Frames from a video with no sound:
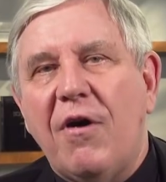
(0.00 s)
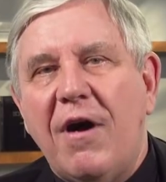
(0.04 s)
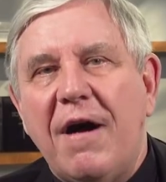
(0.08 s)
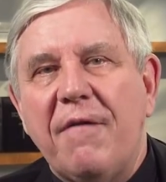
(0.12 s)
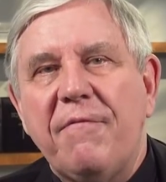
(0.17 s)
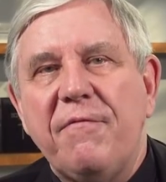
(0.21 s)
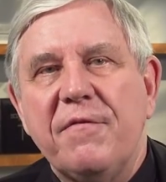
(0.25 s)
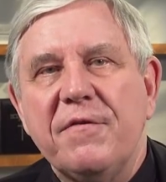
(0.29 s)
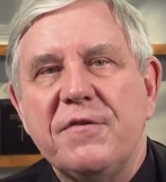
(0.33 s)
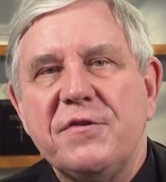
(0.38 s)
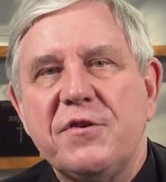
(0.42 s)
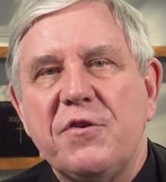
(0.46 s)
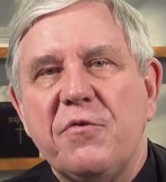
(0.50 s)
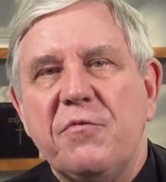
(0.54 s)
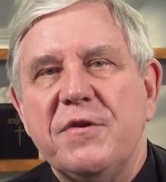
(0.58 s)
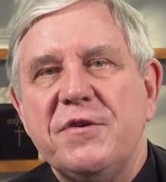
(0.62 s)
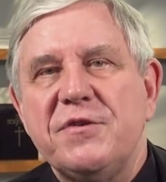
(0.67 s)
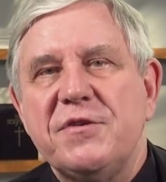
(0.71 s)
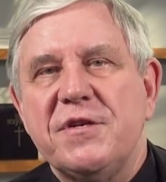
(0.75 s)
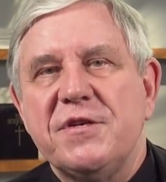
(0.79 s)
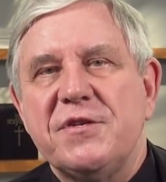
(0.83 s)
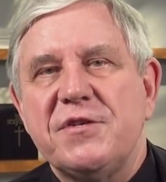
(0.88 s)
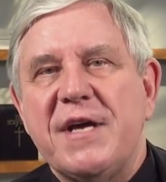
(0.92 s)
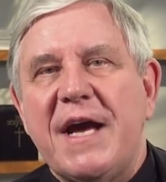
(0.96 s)
offers to
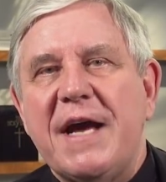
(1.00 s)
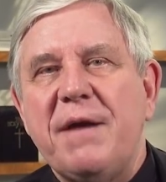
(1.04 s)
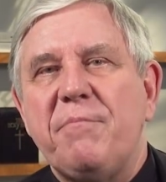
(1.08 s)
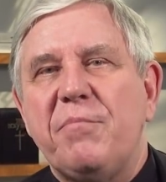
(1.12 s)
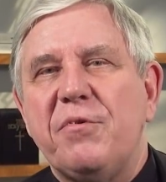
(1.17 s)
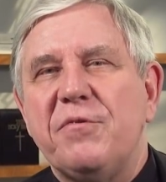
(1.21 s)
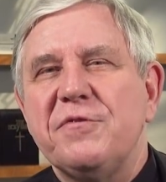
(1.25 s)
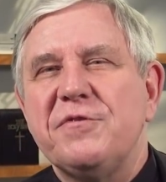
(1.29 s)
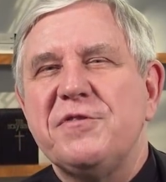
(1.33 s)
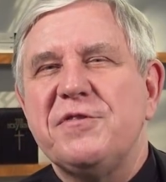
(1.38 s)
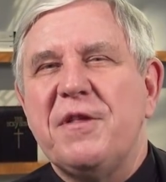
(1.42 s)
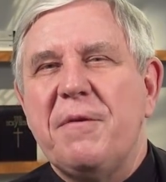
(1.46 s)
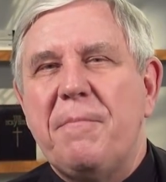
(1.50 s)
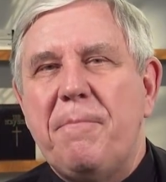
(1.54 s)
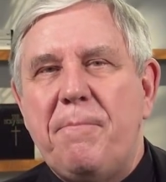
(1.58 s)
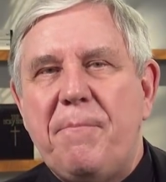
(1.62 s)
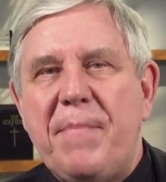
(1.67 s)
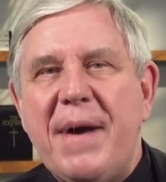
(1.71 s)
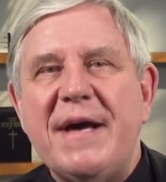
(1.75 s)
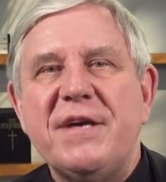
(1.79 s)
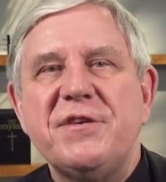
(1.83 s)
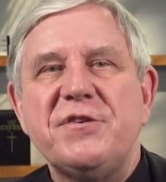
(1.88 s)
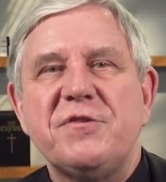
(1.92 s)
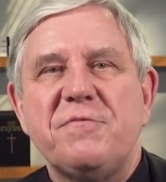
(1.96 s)
his disciples the
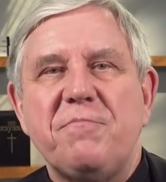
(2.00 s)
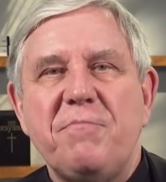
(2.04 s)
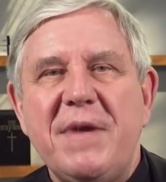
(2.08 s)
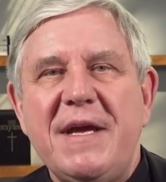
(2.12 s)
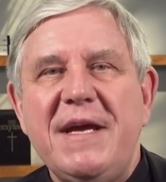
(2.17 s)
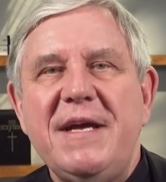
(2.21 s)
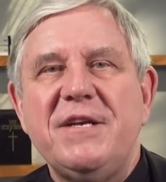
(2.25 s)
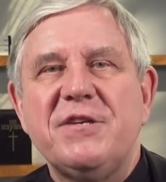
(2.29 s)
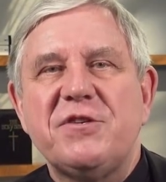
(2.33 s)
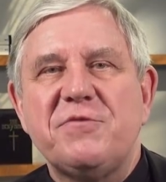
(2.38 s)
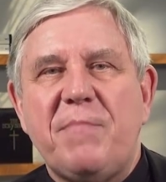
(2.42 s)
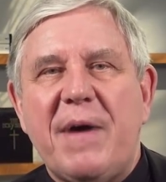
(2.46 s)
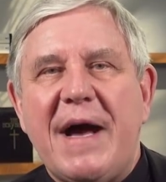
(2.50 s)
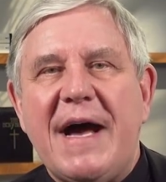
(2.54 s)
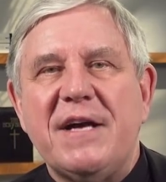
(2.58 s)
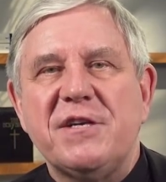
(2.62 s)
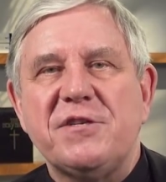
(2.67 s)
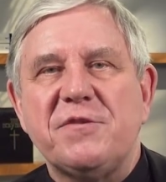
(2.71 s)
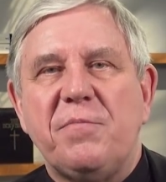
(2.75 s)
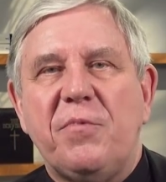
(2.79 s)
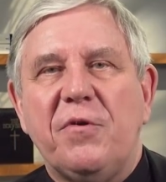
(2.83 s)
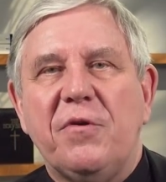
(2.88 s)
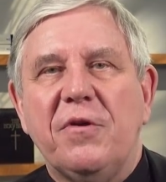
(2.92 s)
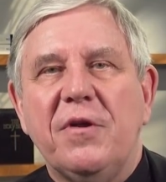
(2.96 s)
best means
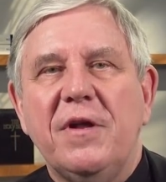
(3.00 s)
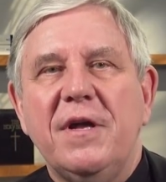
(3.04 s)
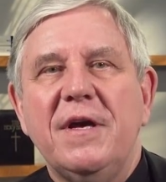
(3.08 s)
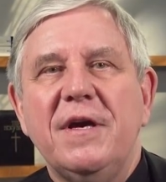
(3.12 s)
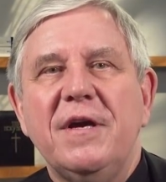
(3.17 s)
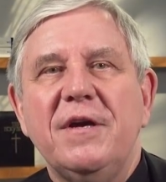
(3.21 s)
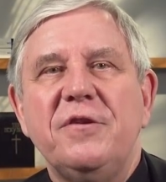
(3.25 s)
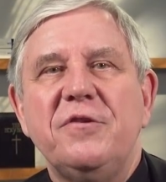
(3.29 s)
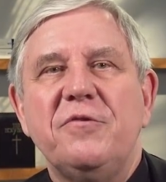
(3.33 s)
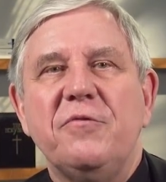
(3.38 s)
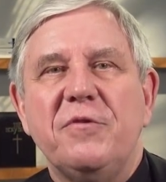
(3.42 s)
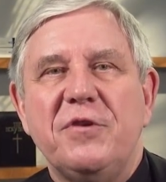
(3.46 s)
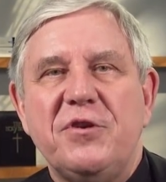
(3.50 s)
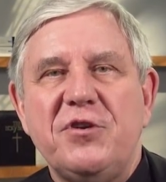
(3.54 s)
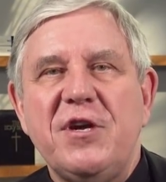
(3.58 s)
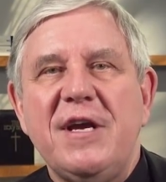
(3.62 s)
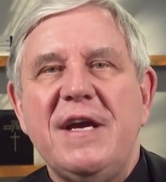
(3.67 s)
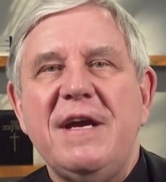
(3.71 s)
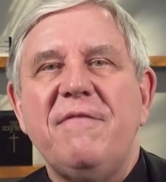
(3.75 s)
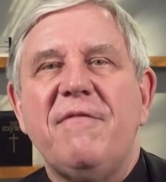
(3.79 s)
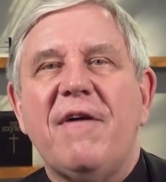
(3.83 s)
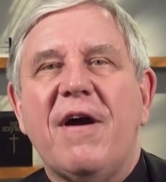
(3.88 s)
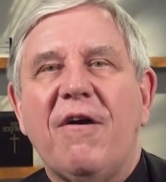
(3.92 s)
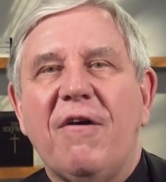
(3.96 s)
possible to
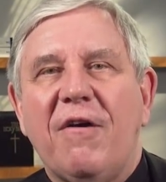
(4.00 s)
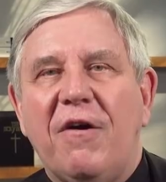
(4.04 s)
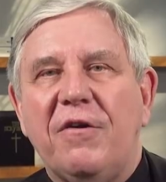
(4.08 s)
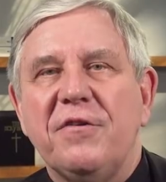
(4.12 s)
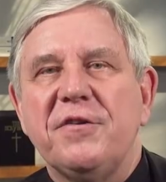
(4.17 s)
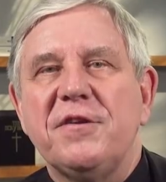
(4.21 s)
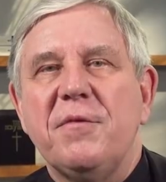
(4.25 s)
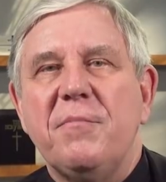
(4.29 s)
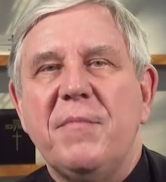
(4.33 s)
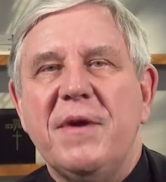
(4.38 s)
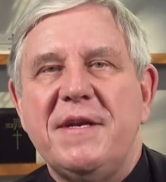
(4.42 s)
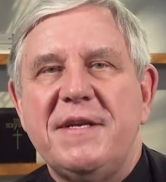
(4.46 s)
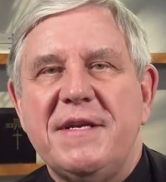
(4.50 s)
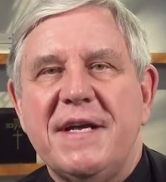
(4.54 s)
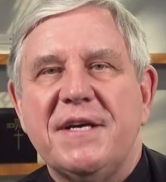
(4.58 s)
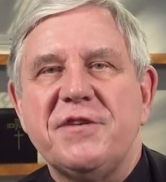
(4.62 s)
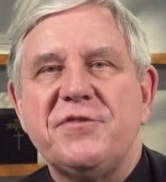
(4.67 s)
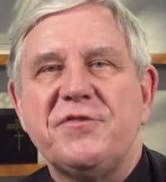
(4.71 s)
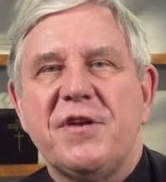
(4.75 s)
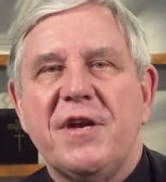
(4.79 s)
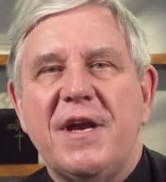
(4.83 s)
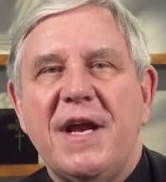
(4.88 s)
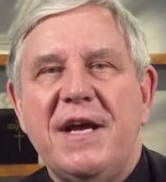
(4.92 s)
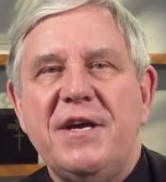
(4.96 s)
achieve our ultimate
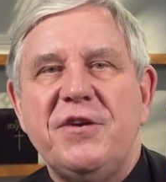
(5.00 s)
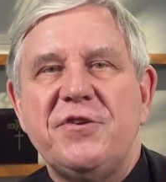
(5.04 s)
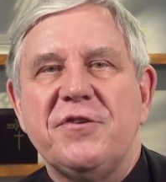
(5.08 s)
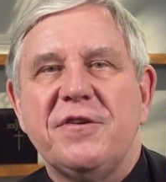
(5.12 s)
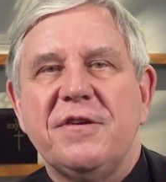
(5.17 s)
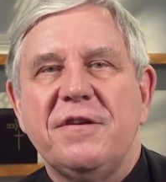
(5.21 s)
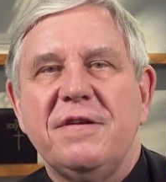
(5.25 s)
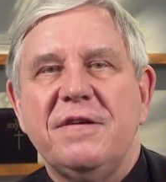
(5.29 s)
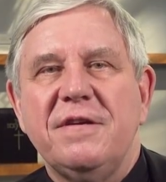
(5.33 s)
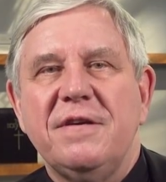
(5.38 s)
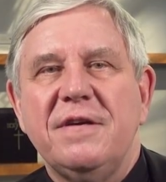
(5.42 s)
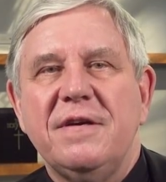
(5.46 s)
destination.